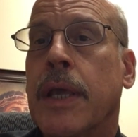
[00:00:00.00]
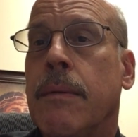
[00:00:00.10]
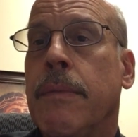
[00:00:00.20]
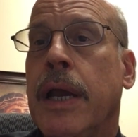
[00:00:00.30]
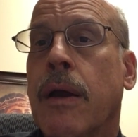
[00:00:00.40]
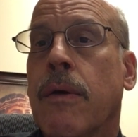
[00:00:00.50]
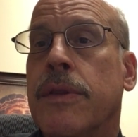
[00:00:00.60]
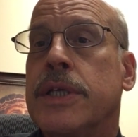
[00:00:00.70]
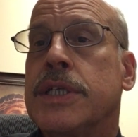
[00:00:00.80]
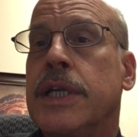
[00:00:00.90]
mayor
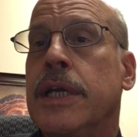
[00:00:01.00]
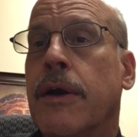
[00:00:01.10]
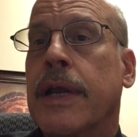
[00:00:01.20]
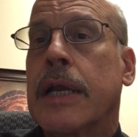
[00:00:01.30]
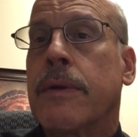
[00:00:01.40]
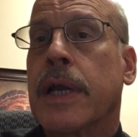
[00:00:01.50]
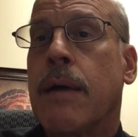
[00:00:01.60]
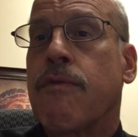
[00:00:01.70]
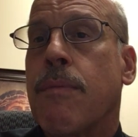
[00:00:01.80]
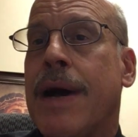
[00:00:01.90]
and the city are gearing
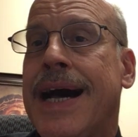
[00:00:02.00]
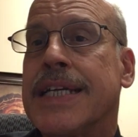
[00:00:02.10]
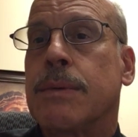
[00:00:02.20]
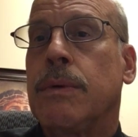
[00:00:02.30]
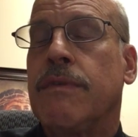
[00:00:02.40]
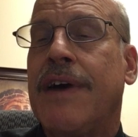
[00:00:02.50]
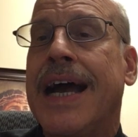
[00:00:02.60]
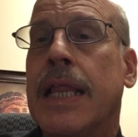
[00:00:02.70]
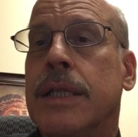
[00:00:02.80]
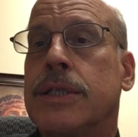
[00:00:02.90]
up for possible
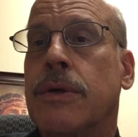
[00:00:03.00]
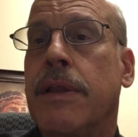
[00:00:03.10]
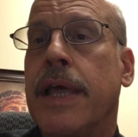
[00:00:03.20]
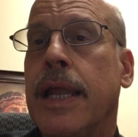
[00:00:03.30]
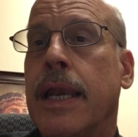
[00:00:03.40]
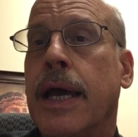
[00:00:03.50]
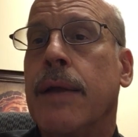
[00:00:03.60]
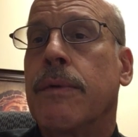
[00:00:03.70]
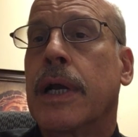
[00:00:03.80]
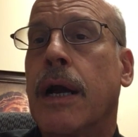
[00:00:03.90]
violence on that
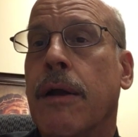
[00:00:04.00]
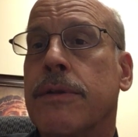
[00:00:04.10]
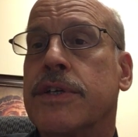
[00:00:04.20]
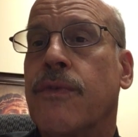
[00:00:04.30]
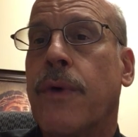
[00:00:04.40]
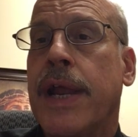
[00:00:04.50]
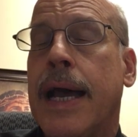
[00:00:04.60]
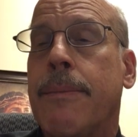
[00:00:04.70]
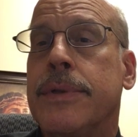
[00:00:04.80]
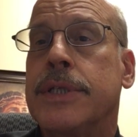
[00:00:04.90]
night, regardless of what
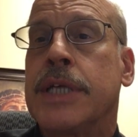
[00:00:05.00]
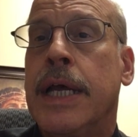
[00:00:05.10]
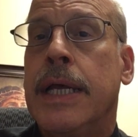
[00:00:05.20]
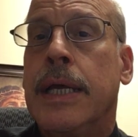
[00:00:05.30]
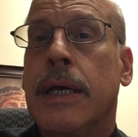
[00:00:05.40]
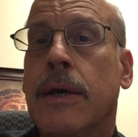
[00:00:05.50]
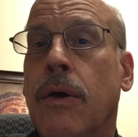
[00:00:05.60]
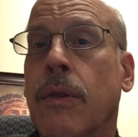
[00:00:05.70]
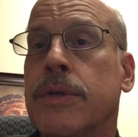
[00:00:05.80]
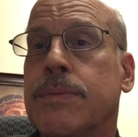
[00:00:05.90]
happens.
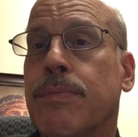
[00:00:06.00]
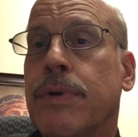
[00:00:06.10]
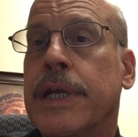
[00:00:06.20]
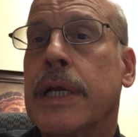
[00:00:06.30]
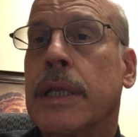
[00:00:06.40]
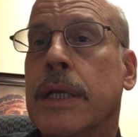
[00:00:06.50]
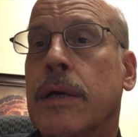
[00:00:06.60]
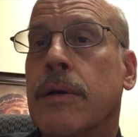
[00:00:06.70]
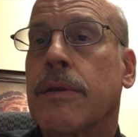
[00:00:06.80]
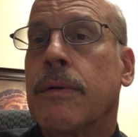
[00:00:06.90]
Although it's pretty
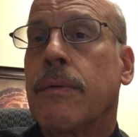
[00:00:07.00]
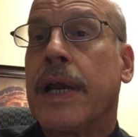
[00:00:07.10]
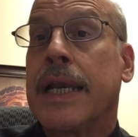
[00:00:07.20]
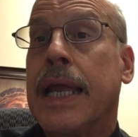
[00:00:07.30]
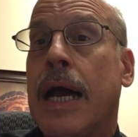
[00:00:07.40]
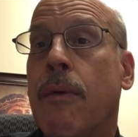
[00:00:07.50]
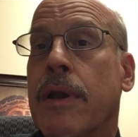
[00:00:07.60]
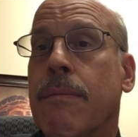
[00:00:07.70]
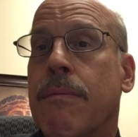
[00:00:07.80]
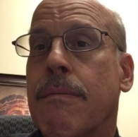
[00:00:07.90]
clear that right now
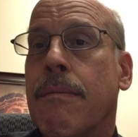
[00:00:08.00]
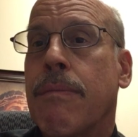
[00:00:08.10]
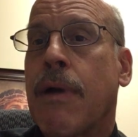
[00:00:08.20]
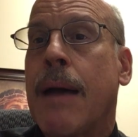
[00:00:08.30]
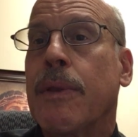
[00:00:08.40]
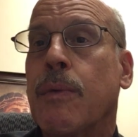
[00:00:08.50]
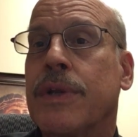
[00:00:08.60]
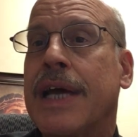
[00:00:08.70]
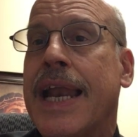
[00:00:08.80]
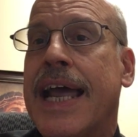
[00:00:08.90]
we probably will
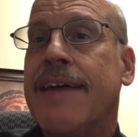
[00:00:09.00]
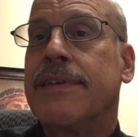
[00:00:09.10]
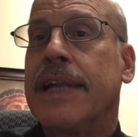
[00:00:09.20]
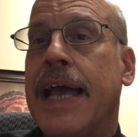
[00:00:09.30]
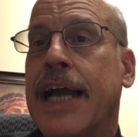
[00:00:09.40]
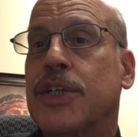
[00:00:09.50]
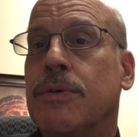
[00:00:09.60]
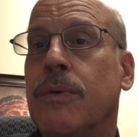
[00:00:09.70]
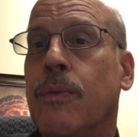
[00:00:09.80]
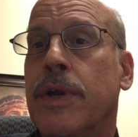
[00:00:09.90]
not have an
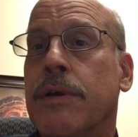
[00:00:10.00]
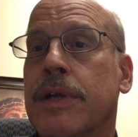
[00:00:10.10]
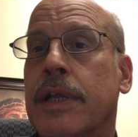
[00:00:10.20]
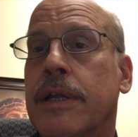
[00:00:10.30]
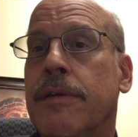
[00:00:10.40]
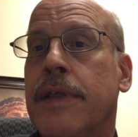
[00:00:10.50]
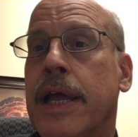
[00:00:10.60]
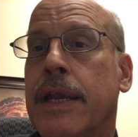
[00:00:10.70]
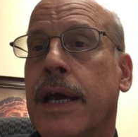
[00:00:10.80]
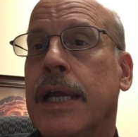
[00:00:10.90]
actual winner declared
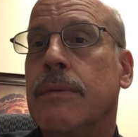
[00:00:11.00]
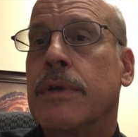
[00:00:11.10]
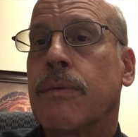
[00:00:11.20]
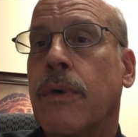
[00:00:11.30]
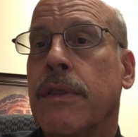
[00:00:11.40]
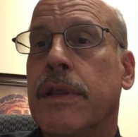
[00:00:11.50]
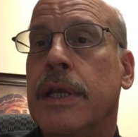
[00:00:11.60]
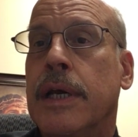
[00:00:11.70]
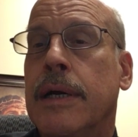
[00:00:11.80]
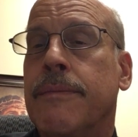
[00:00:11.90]
that night with what the